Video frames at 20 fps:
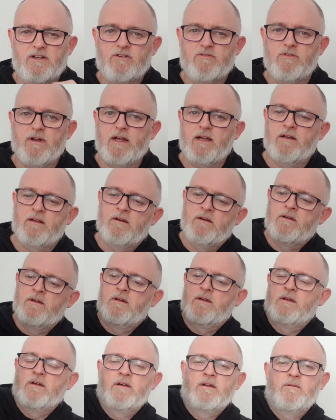green.
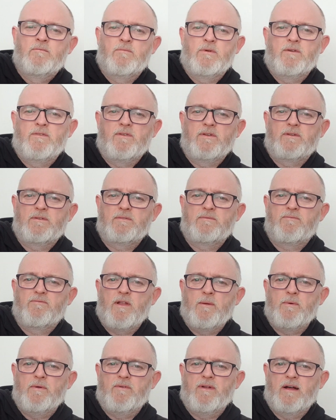But if you
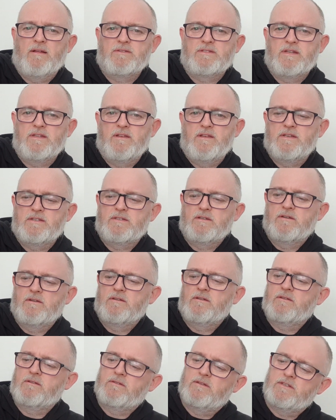flip it around, see there's
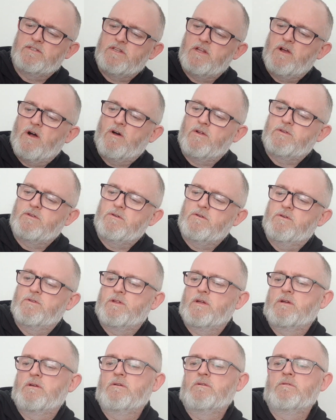there's the odd
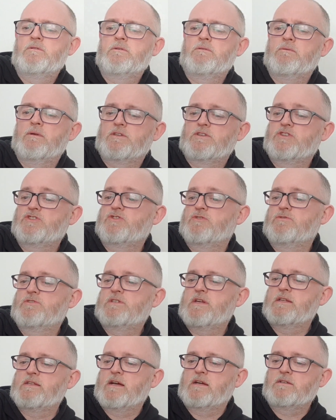other, well the
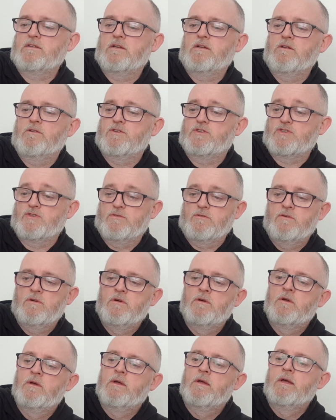sunset actually, or sun.
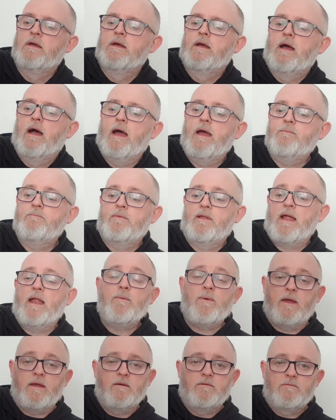Um,
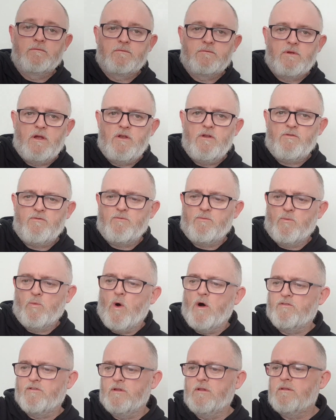anyway, enough
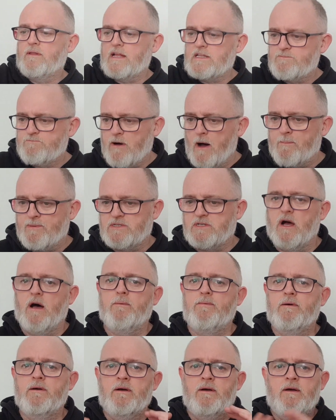waffle, let's pop it
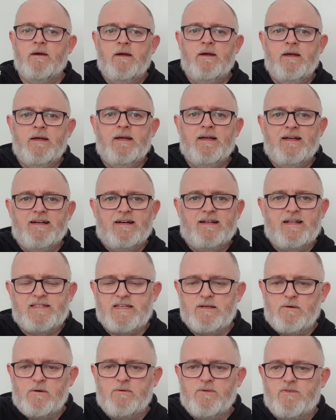up. Let's
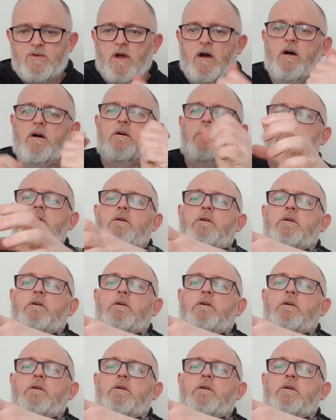see what we've got.